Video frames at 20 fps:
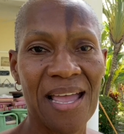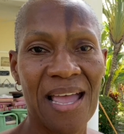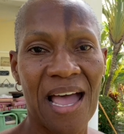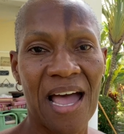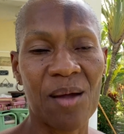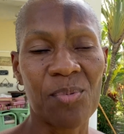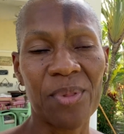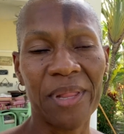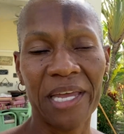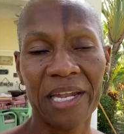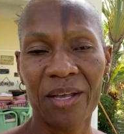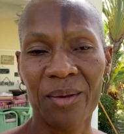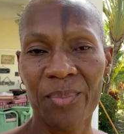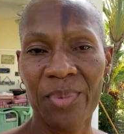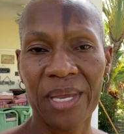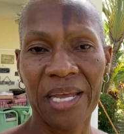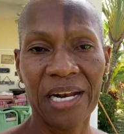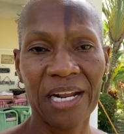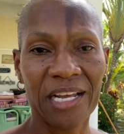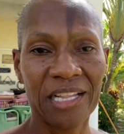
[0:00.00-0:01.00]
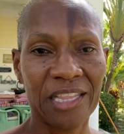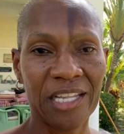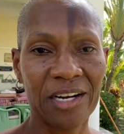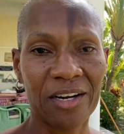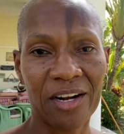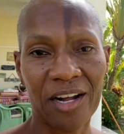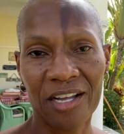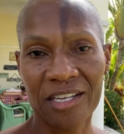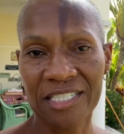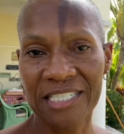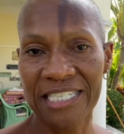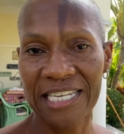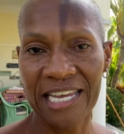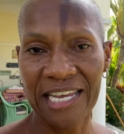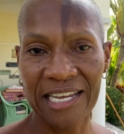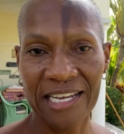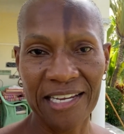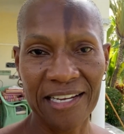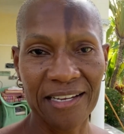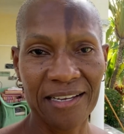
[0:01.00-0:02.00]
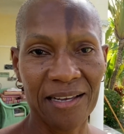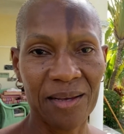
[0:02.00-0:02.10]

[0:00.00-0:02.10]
I plan on being out there all day.